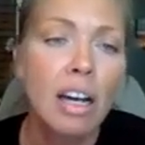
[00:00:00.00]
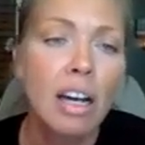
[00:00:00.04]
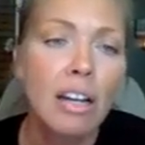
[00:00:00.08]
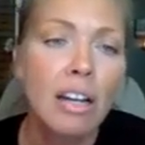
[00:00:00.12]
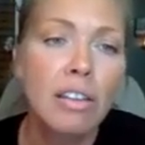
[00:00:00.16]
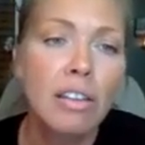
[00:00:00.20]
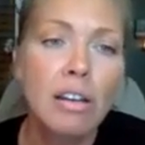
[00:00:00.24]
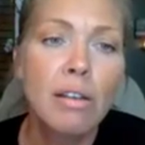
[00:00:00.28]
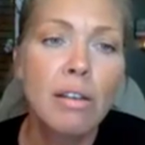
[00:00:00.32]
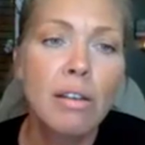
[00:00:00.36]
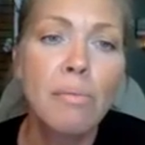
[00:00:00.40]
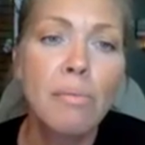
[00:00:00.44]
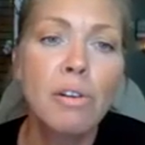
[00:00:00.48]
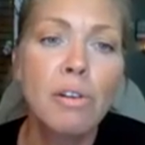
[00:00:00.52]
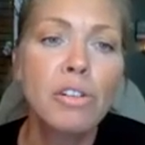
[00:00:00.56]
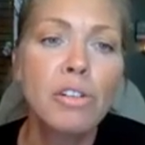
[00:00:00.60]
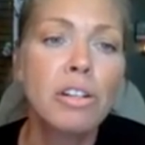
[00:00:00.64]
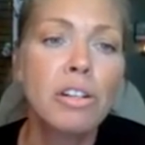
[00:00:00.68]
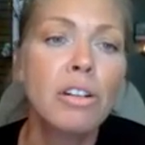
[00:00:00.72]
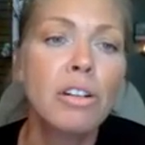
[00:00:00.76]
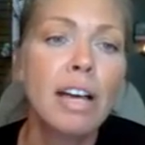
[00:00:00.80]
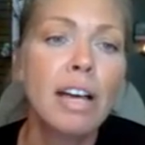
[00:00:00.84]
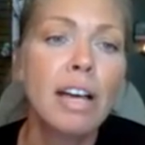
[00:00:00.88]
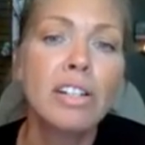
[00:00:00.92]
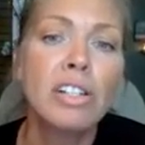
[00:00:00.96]
The
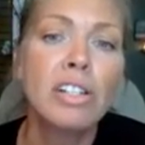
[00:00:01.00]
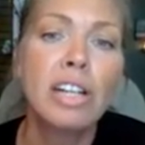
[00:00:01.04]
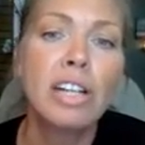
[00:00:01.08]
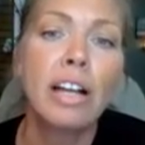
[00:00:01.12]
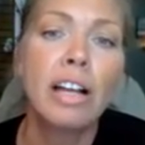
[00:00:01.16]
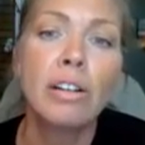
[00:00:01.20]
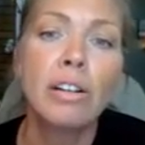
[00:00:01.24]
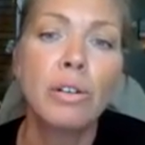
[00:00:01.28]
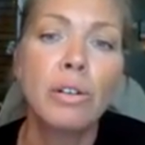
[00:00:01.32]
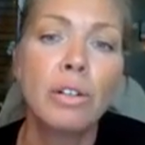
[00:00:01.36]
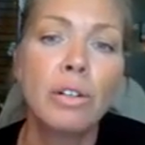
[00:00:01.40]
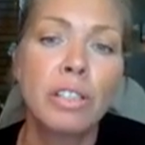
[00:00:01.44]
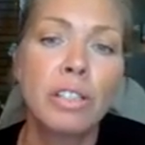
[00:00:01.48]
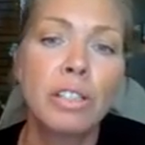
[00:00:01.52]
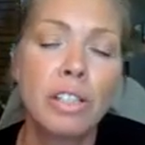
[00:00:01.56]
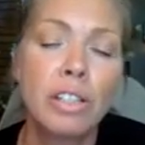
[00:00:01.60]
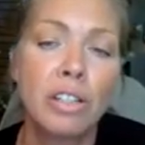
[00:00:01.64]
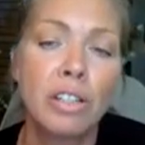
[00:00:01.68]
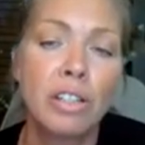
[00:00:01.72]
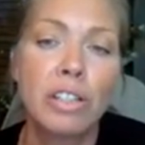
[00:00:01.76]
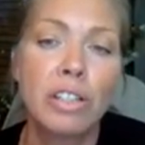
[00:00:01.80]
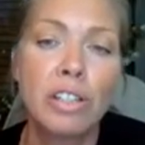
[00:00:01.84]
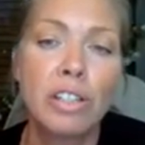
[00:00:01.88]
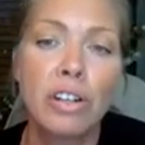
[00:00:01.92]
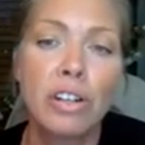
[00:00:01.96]
Emotional Edge telecourse, it's
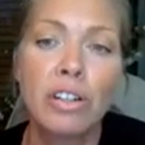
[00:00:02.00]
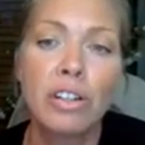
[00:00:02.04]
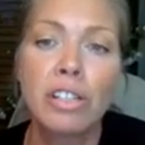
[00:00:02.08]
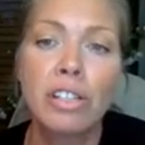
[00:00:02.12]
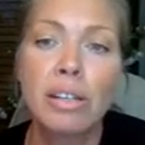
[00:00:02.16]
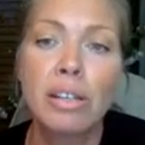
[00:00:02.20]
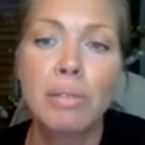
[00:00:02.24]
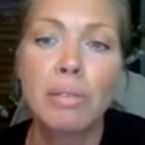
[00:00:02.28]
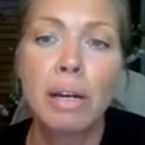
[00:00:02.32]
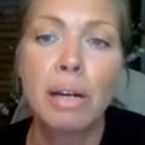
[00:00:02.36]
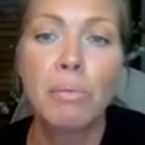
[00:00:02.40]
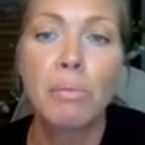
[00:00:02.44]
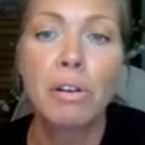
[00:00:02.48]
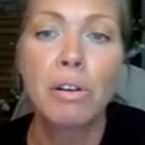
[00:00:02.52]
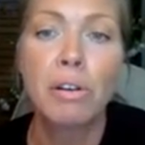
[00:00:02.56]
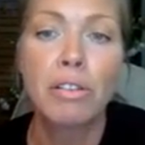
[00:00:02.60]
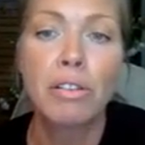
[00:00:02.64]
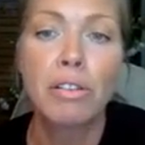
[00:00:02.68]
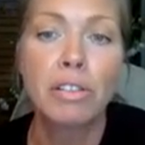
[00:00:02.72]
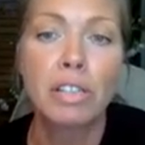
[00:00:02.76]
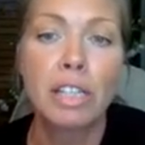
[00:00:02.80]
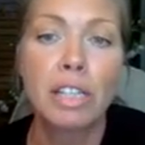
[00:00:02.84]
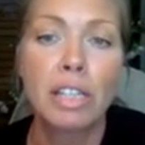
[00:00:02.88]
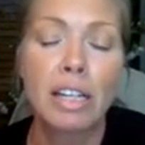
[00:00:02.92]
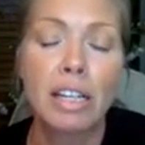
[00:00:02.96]
going to start September
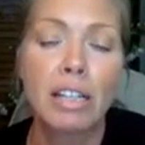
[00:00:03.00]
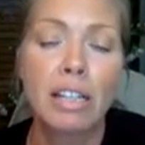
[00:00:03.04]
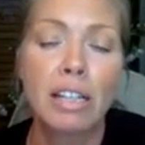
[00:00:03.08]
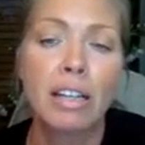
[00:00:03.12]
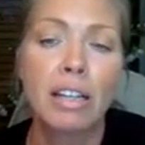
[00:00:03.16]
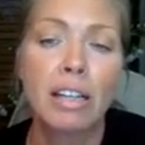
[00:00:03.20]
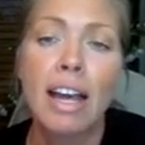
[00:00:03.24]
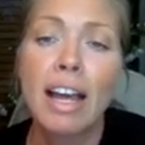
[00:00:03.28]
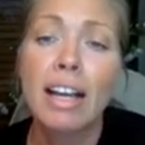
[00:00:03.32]
13th.